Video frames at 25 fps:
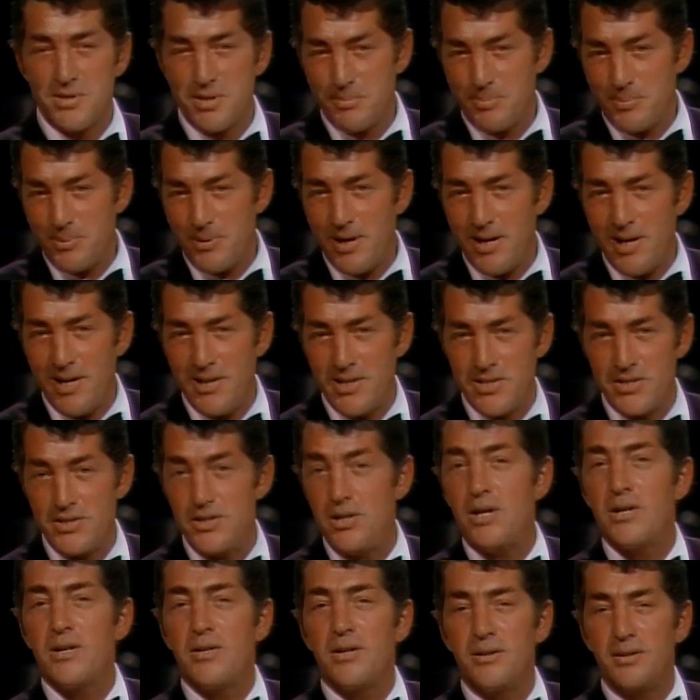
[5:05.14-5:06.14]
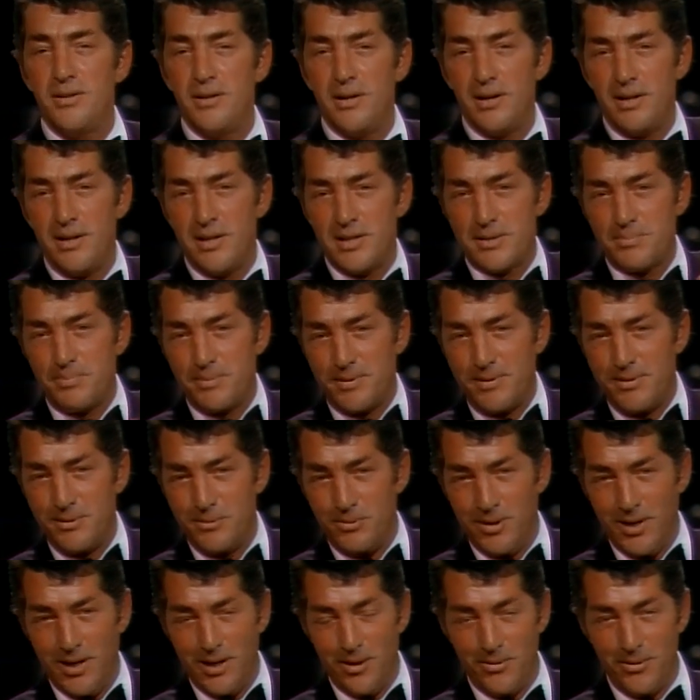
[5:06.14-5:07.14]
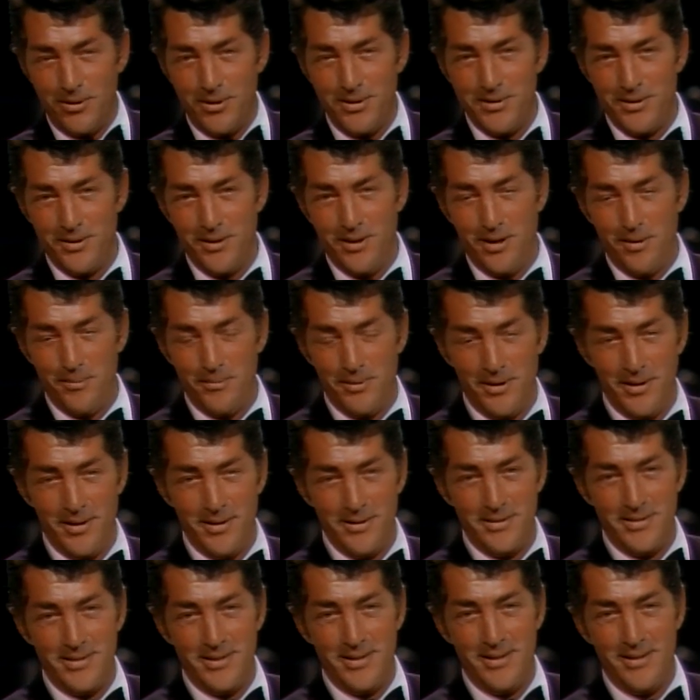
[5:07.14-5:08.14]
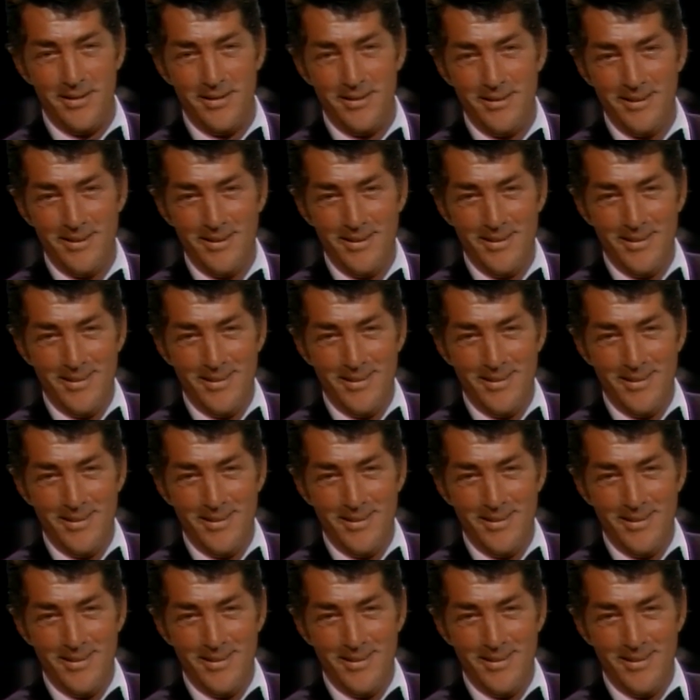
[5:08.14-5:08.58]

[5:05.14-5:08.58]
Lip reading: some surprises, not on the list, but in the way I read the nominees. Now,